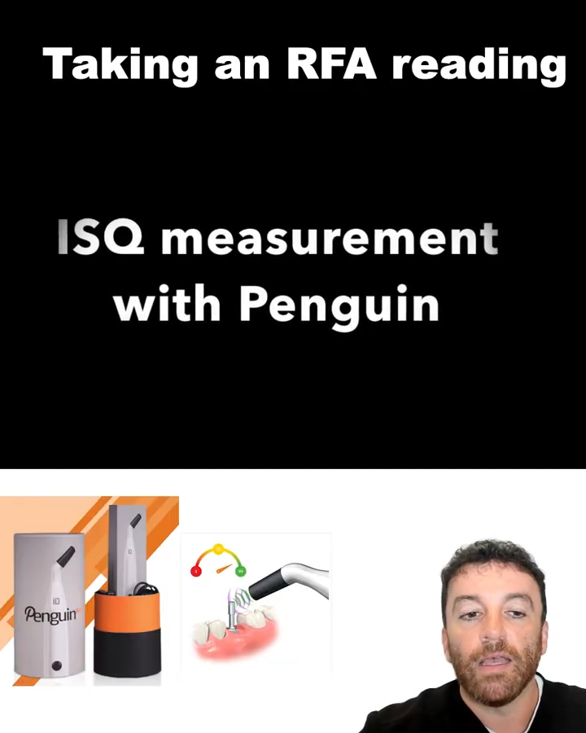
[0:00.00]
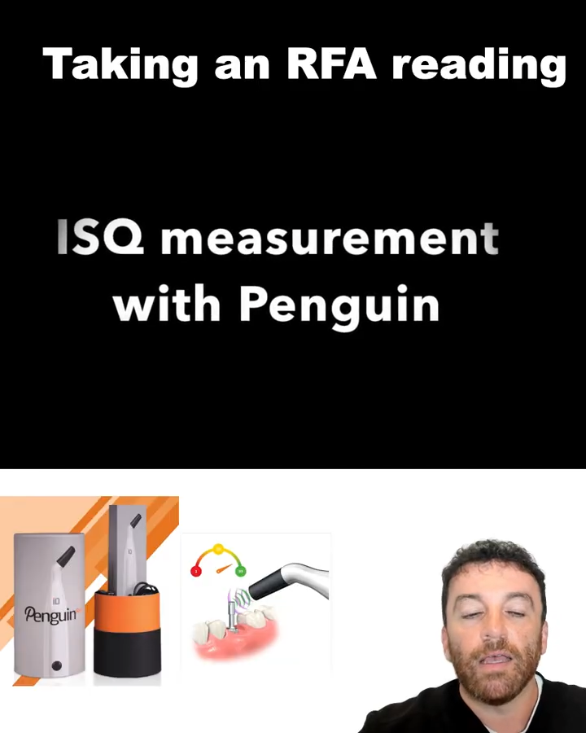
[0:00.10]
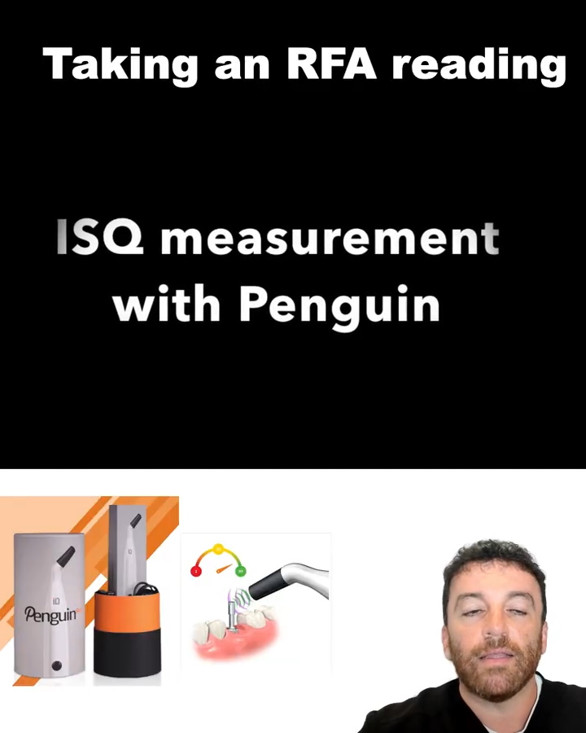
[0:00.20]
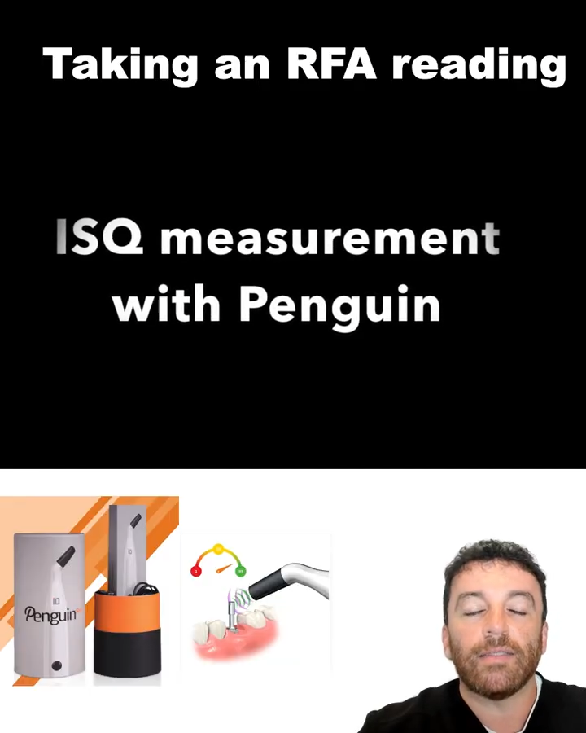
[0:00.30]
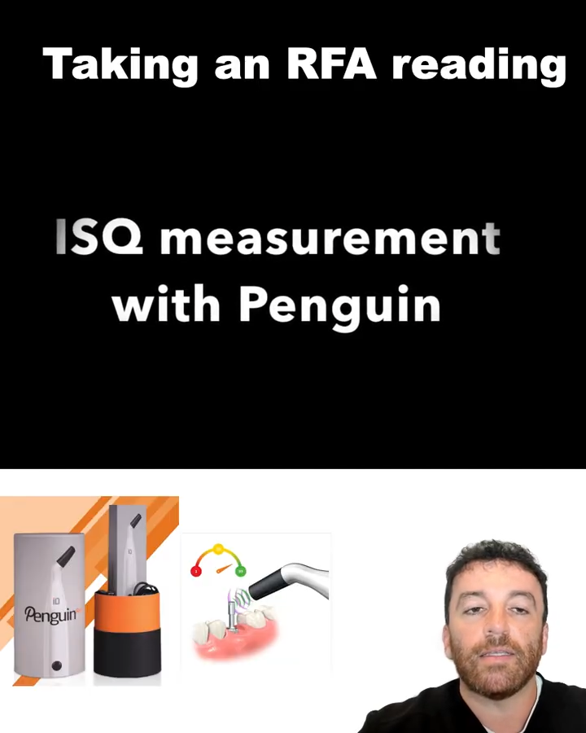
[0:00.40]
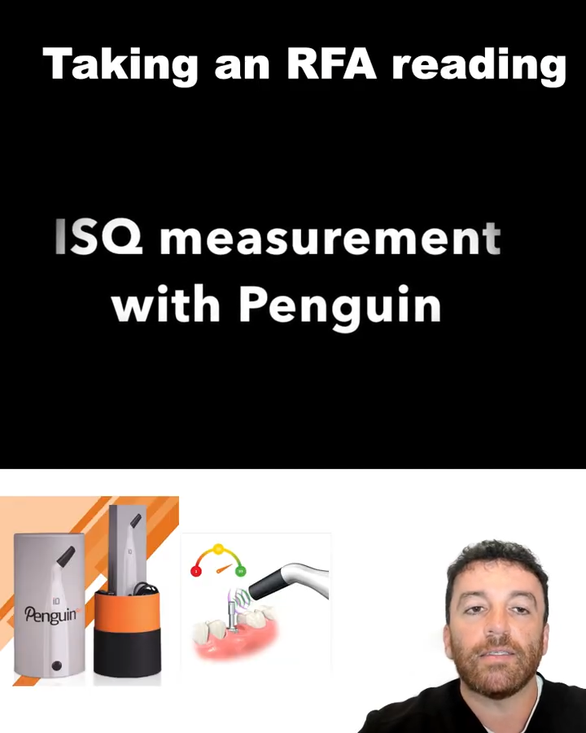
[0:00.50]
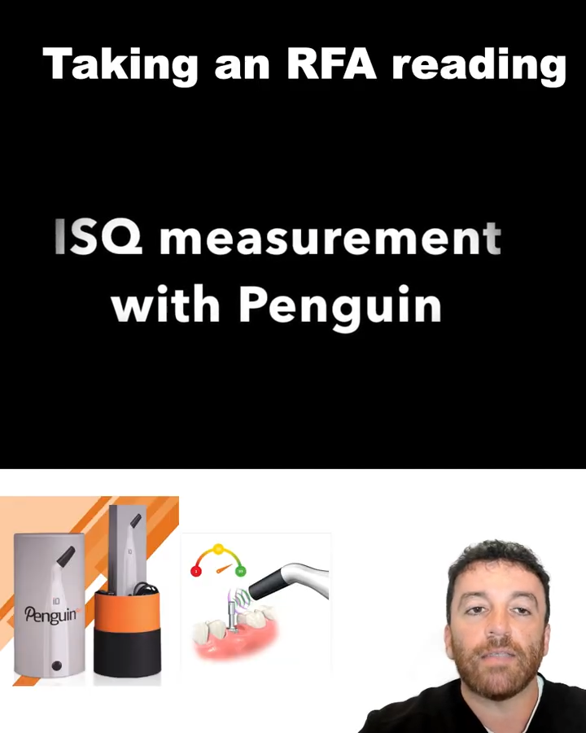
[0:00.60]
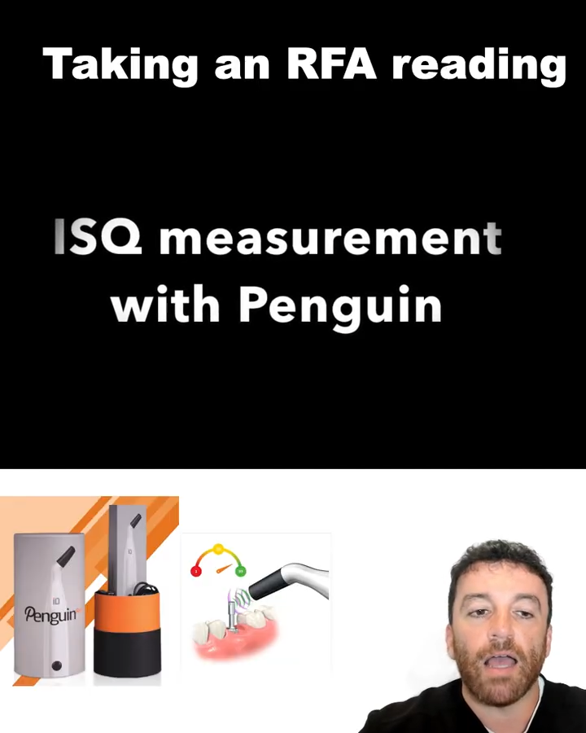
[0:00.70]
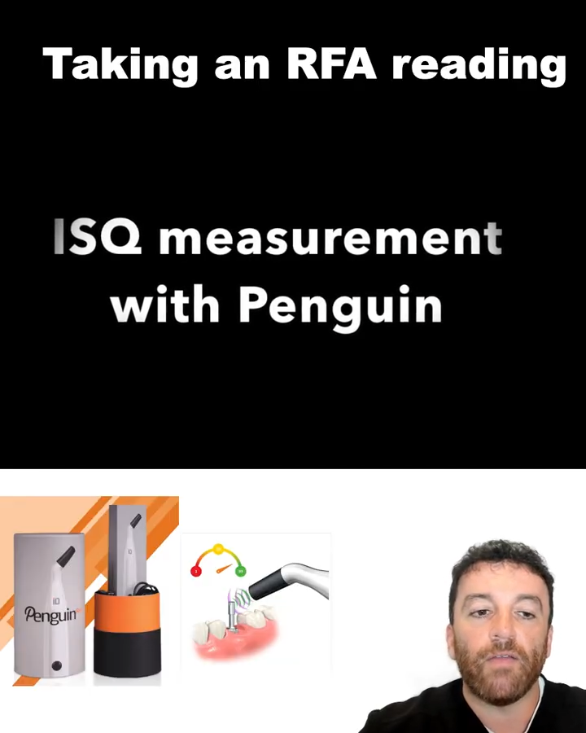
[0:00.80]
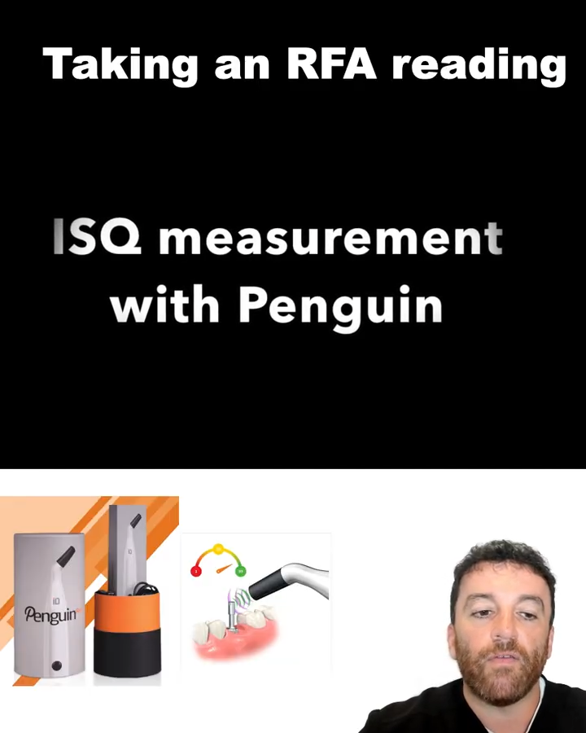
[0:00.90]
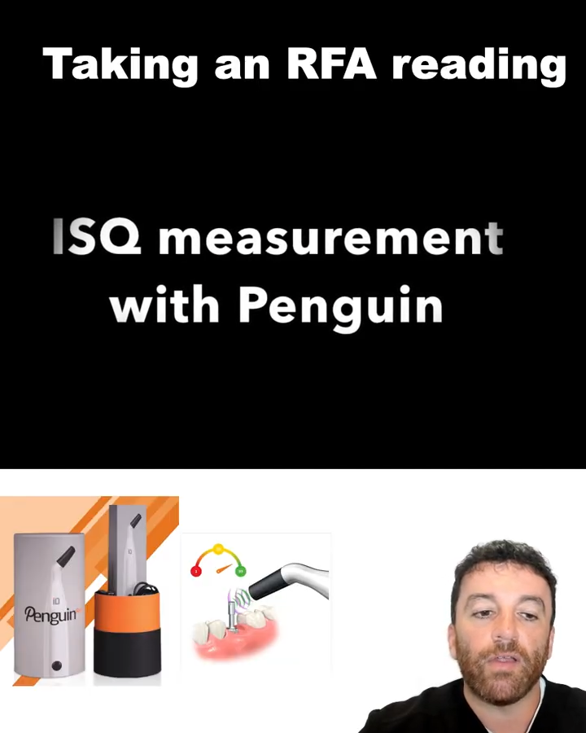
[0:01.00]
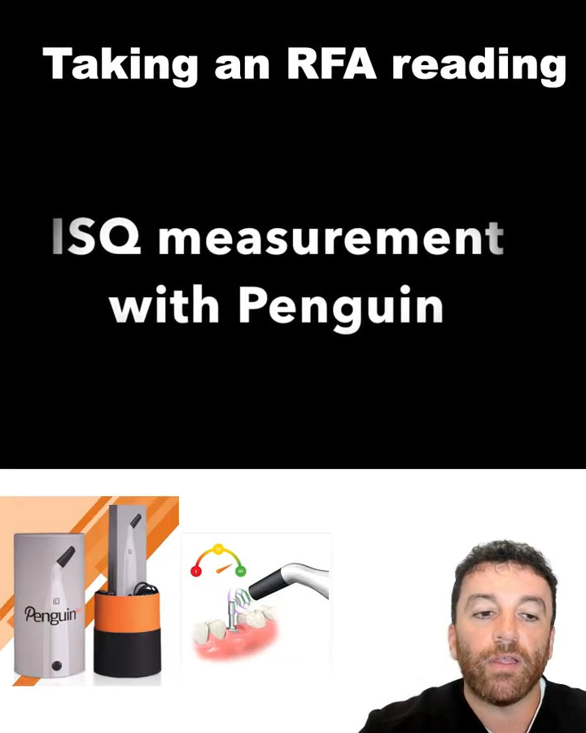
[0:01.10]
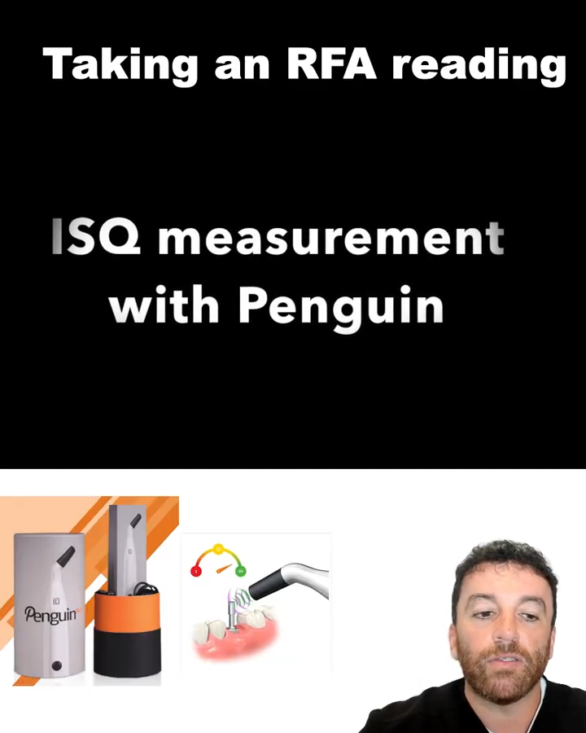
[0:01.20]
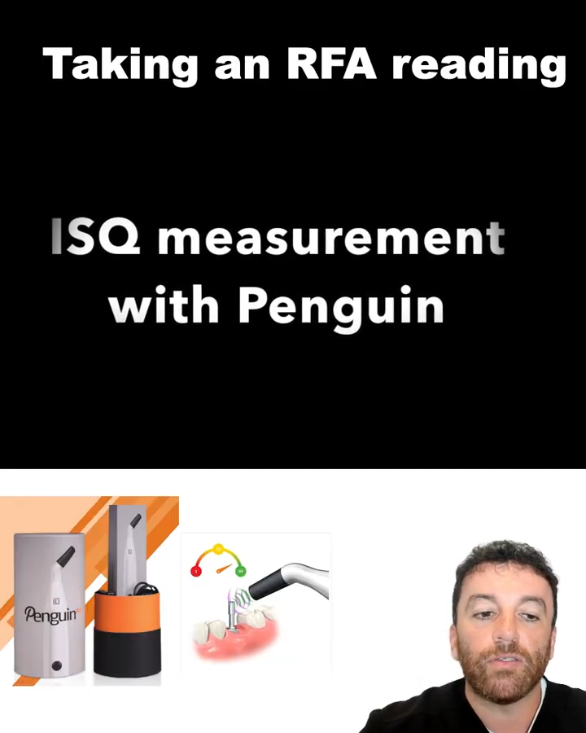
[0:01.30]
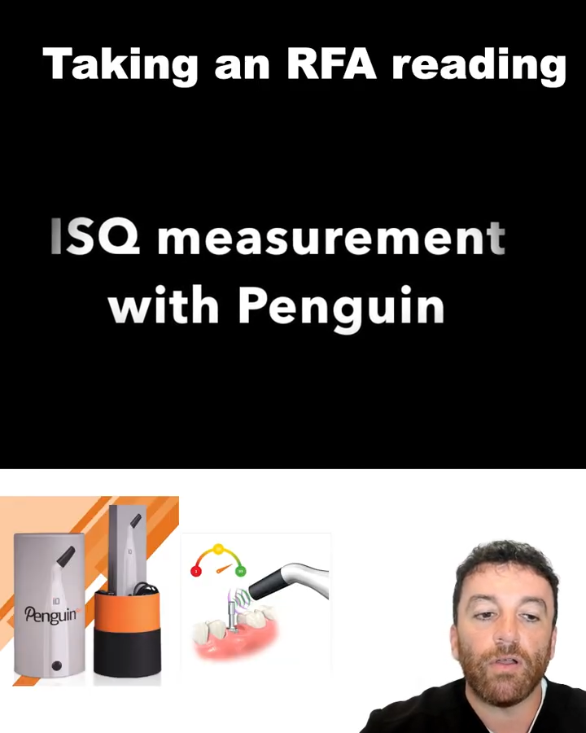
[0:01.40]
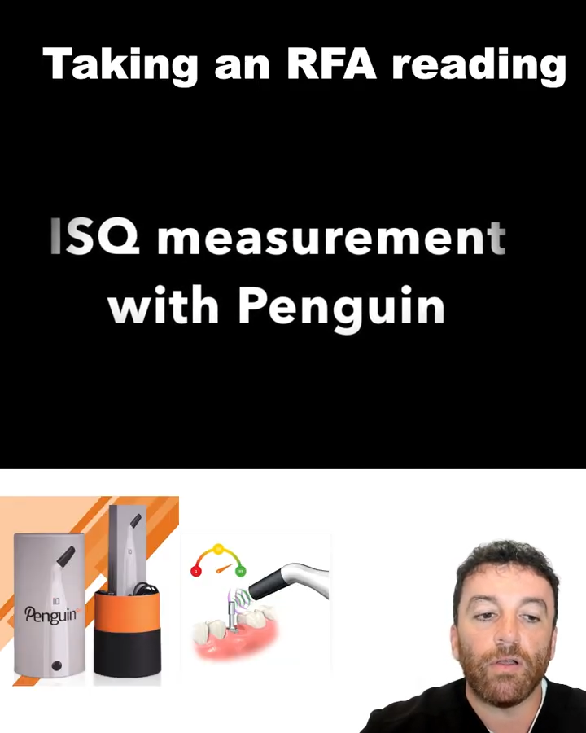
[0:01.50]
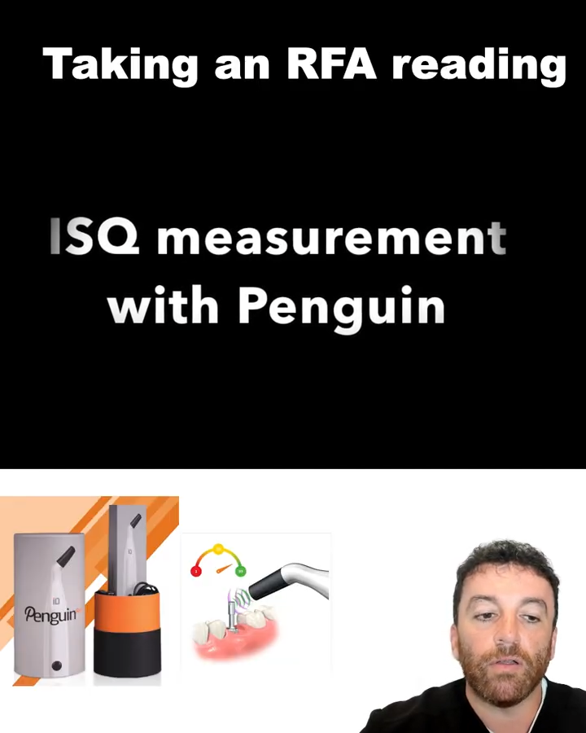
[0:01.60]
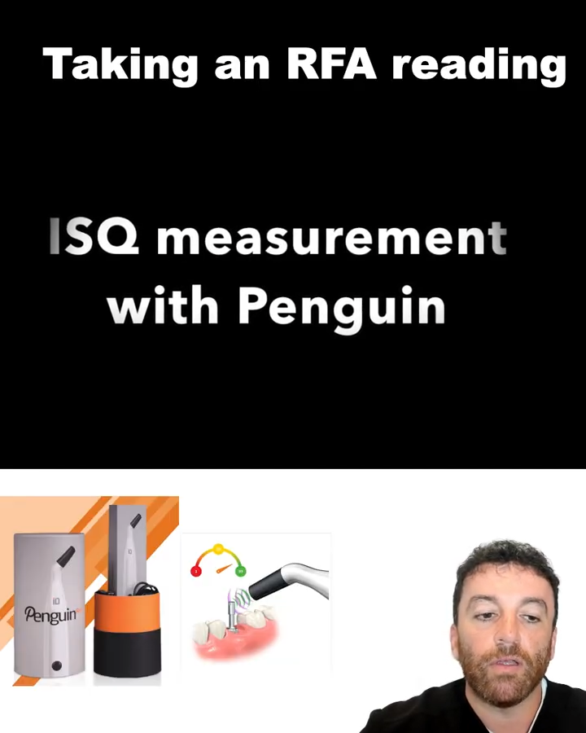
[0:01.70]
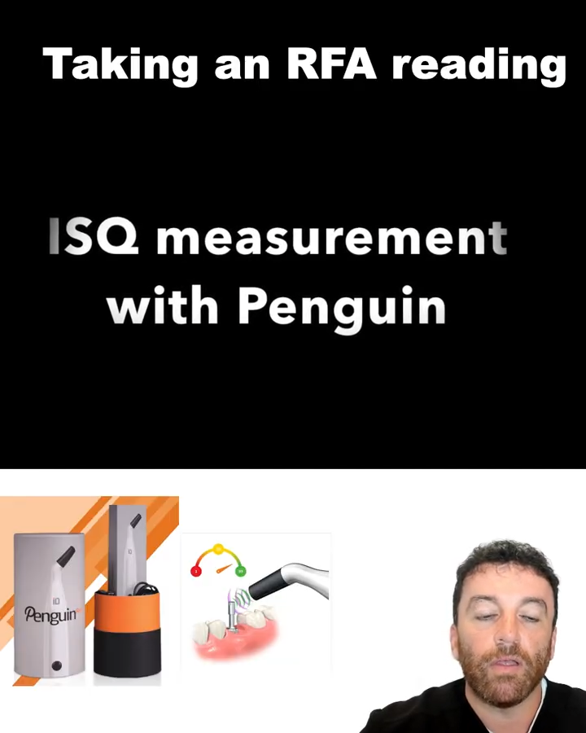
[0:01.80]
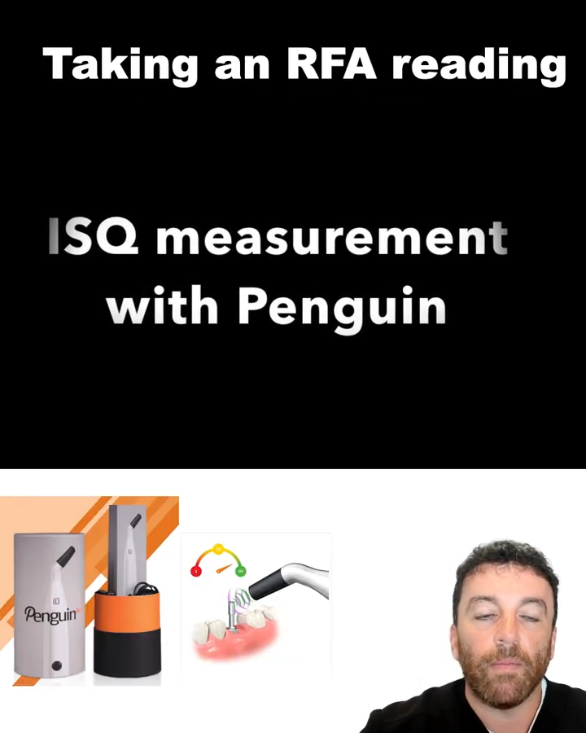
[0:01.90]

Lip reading: that's a sign for concern,